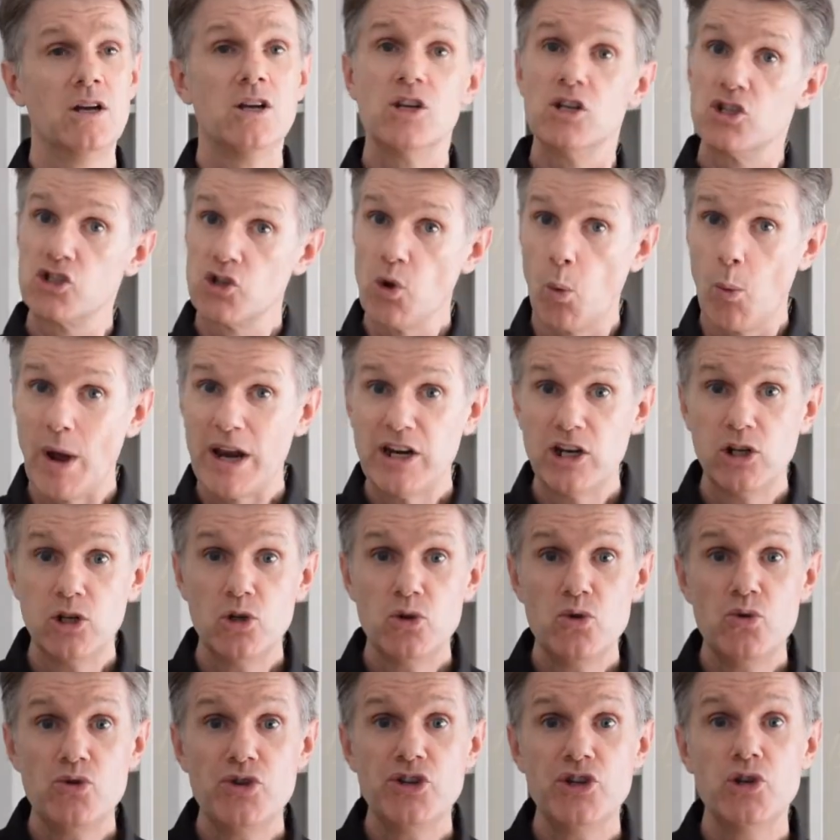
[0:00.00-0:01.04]
So when
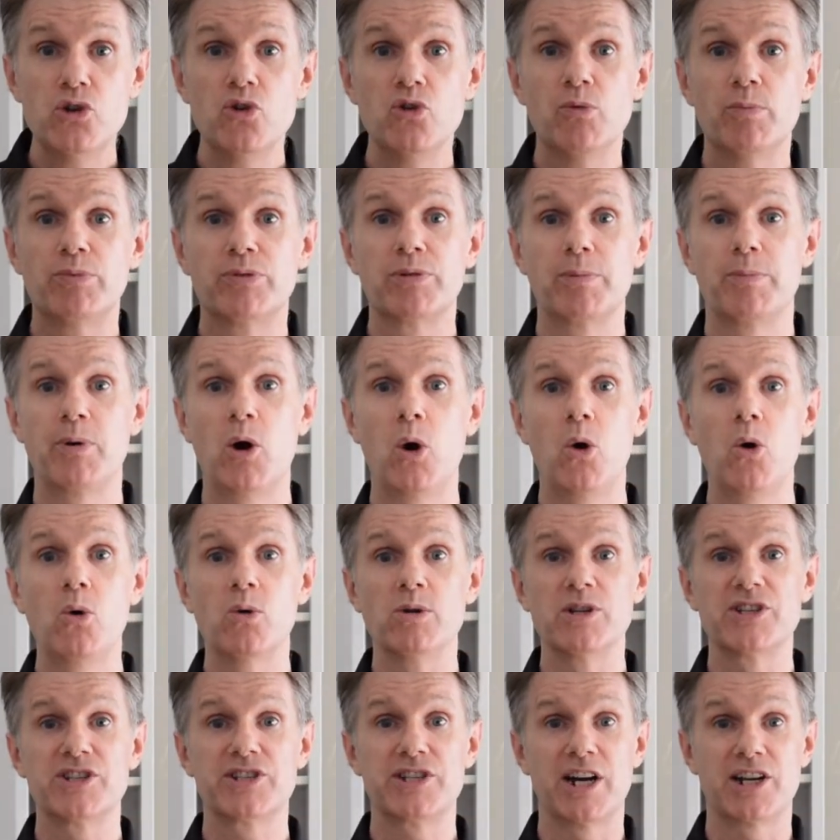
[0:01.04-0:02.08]
Lu Yu
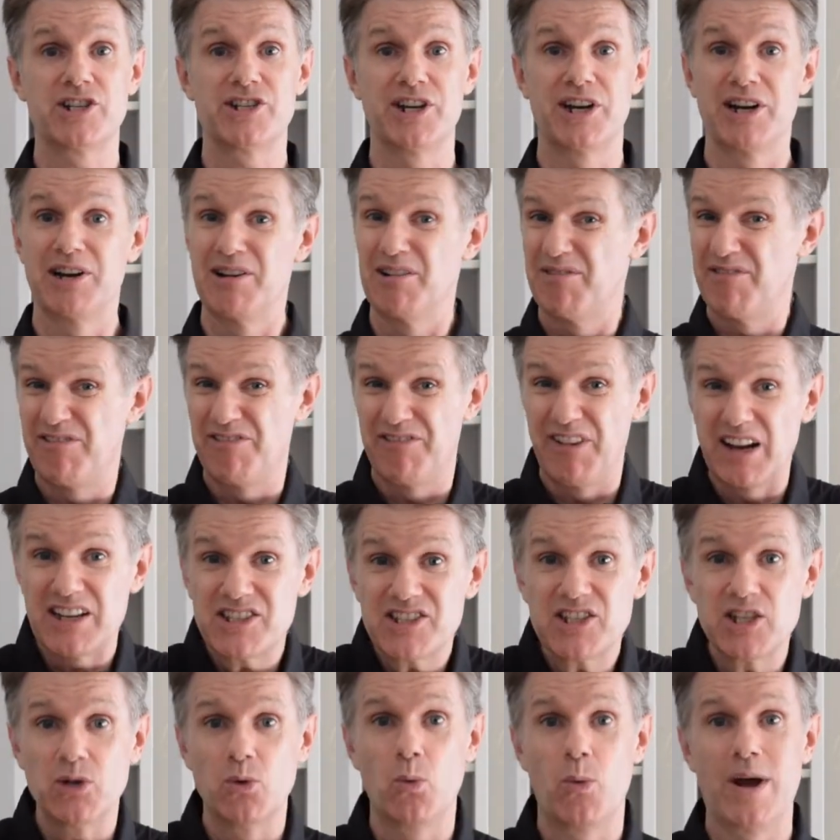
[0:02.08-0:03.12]
proposed such a
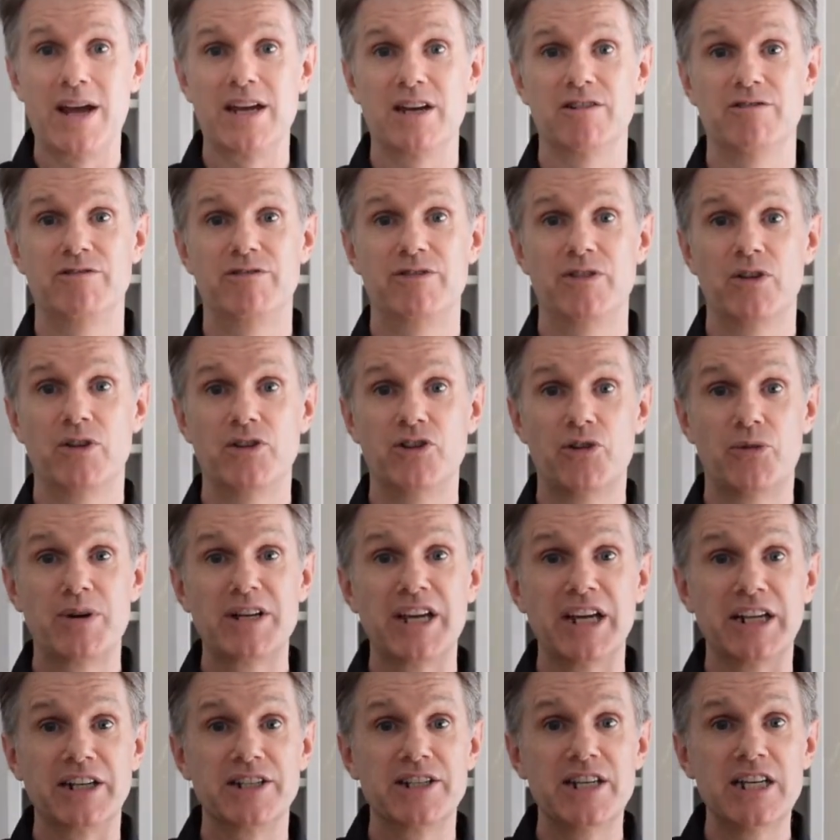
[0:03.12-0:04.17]
fussy way of
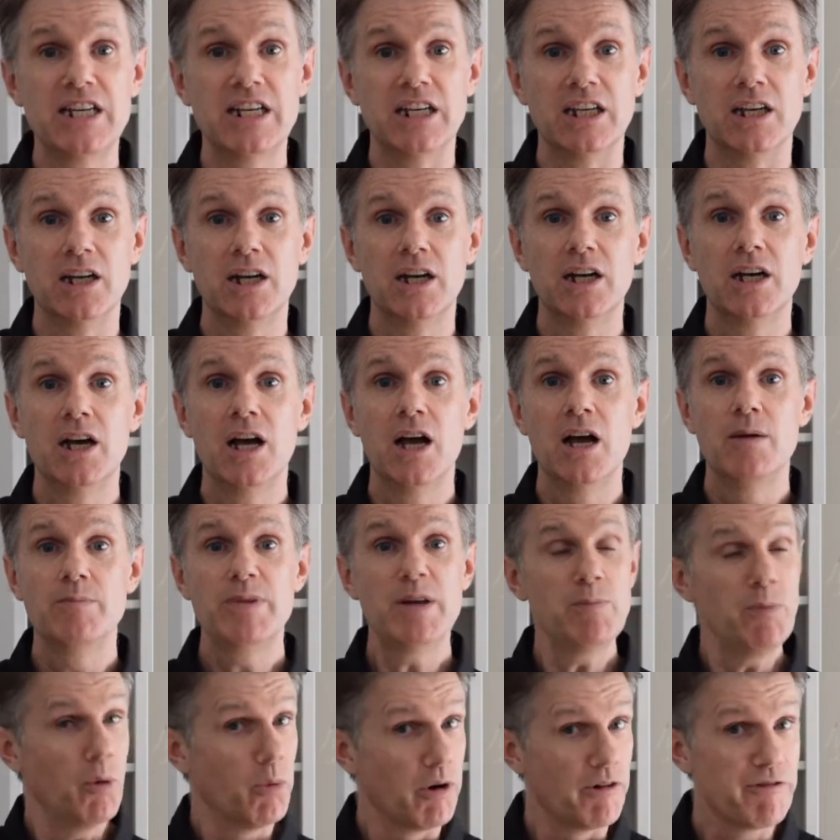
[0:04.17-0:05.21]
drinking tea,
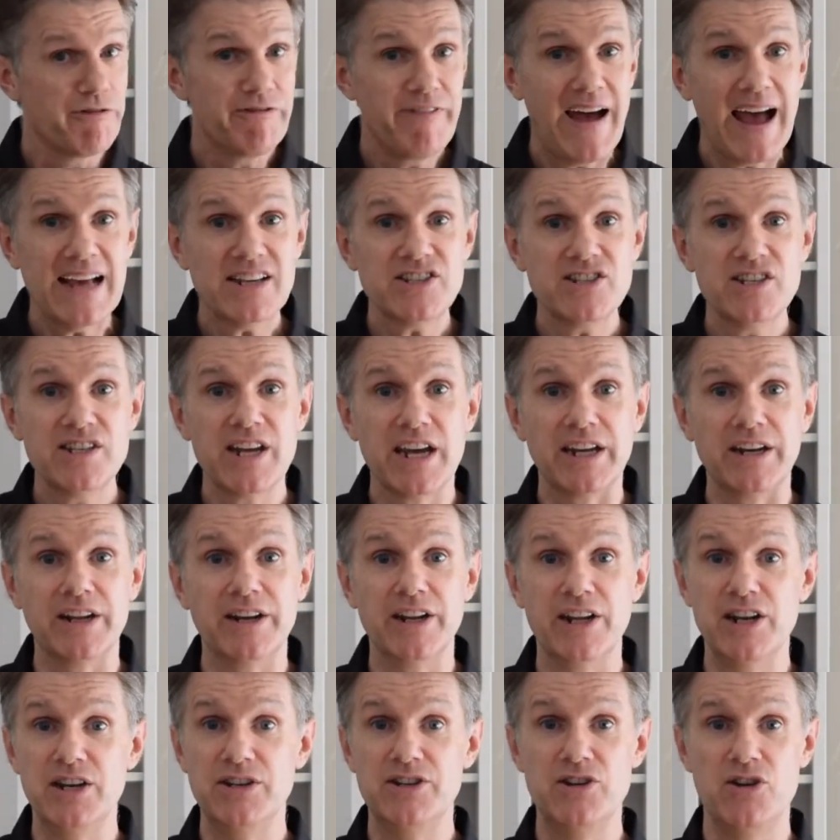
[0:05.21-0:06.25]
people were fascinated
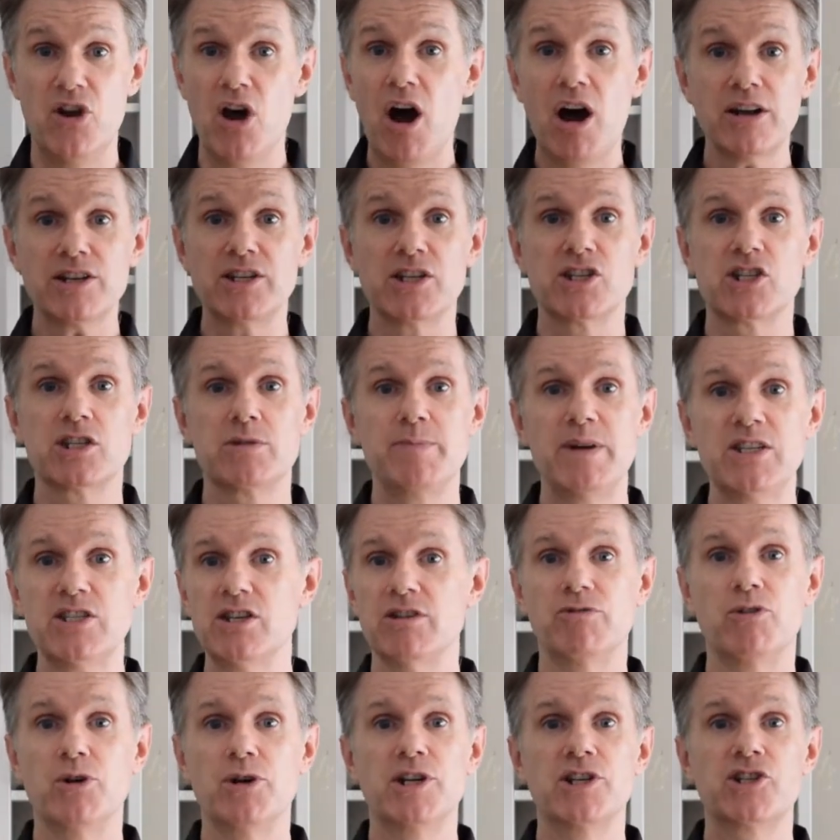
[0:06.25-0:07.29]
and not
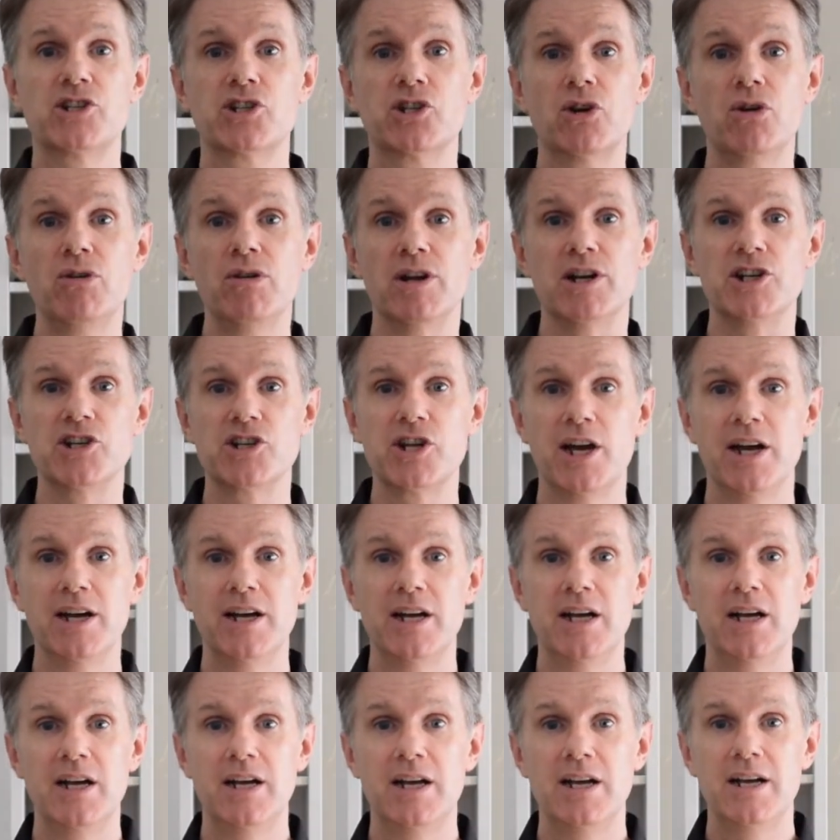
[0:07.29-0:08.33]
dismissive or discouraged.
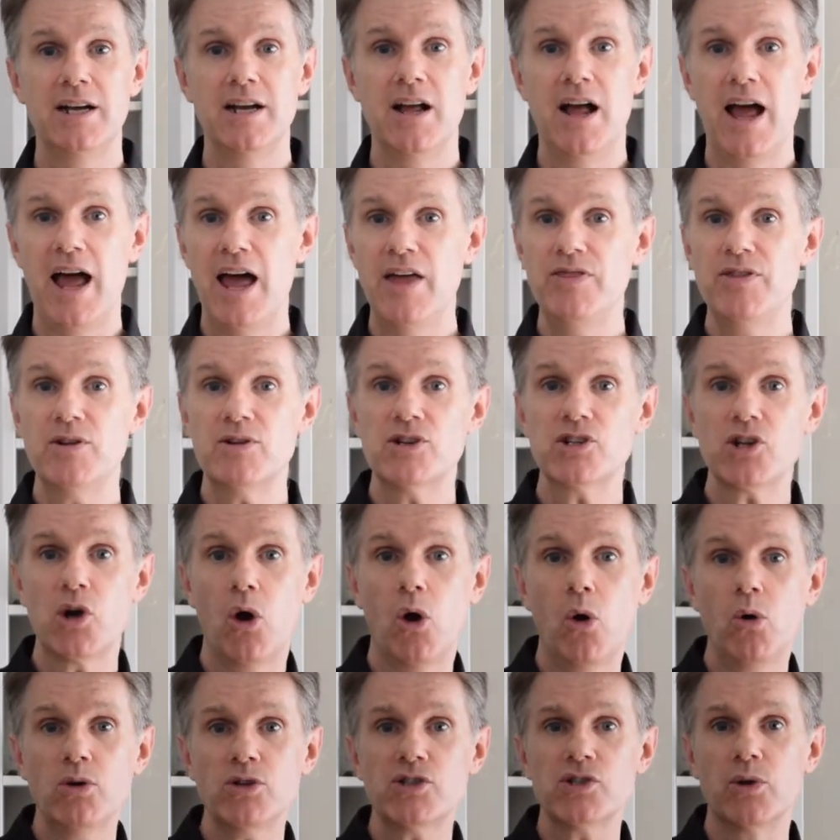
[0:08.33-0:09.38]
And there's
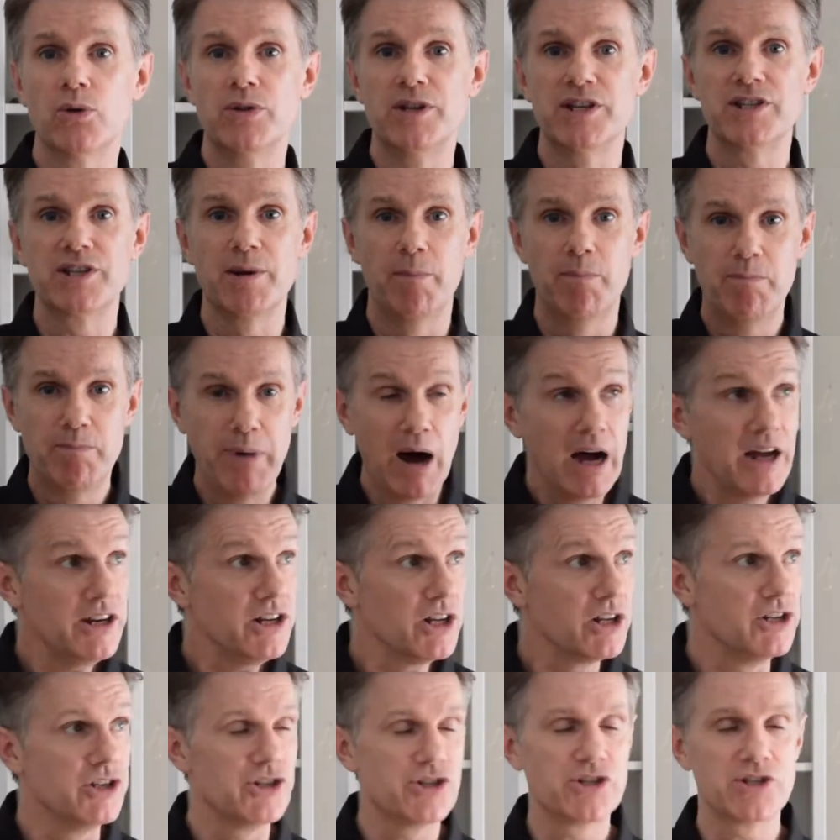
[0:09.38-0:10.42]
also this
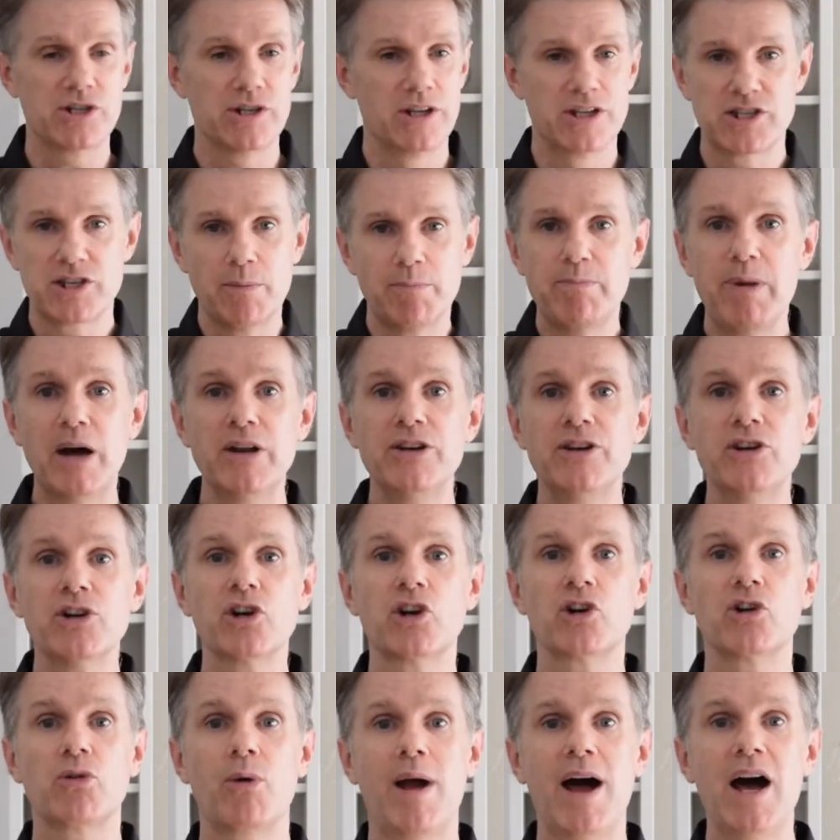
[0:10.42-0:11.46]
abundance, this abundant
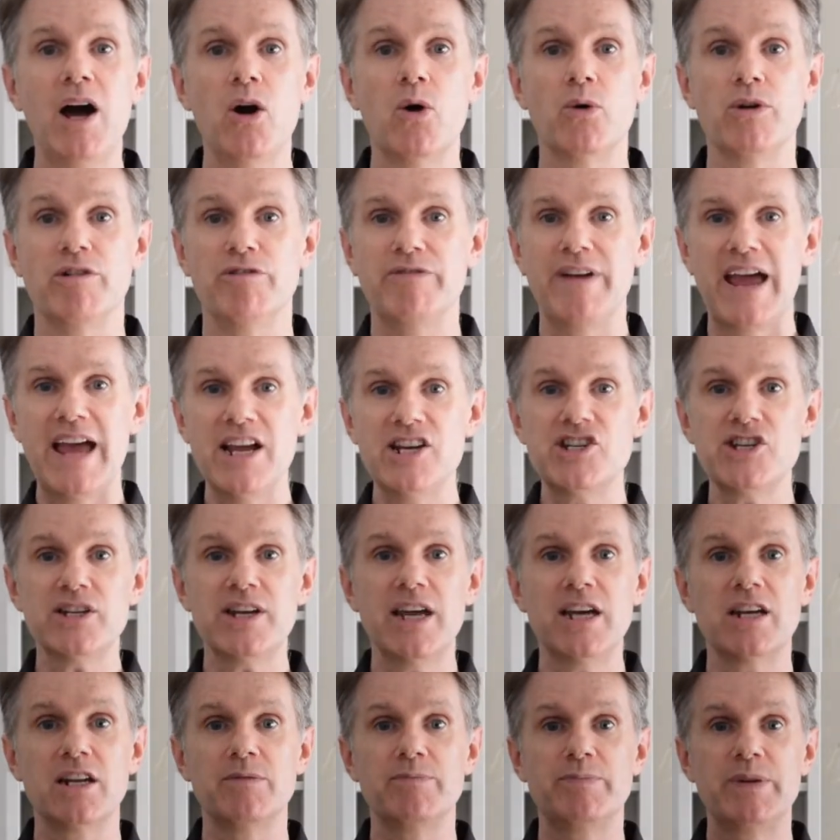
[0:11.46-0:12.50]
crowd of
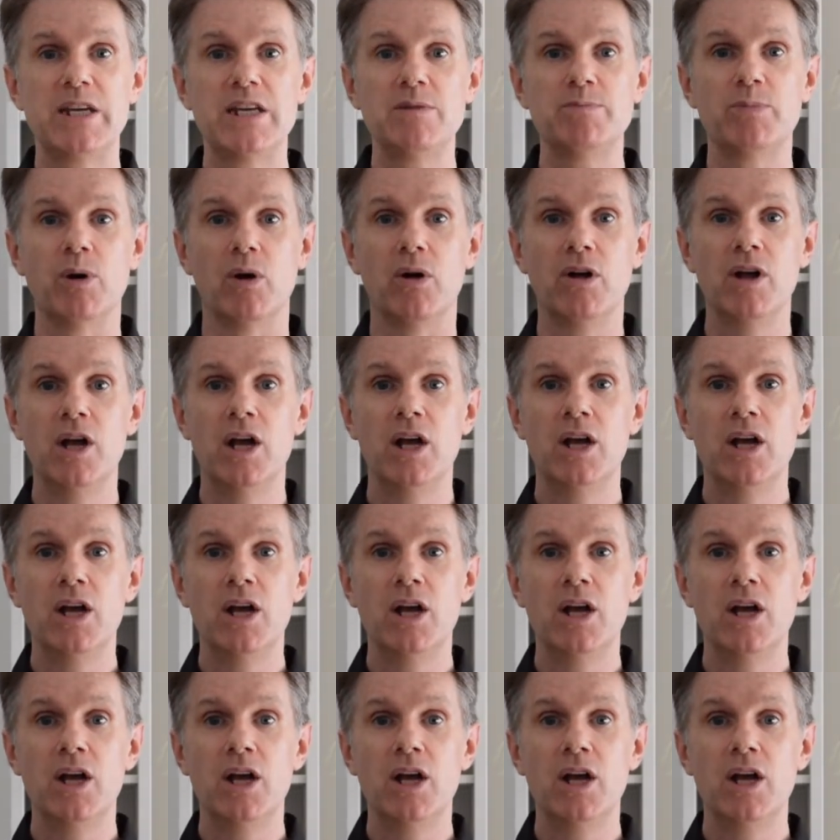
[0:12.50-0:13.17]
educated people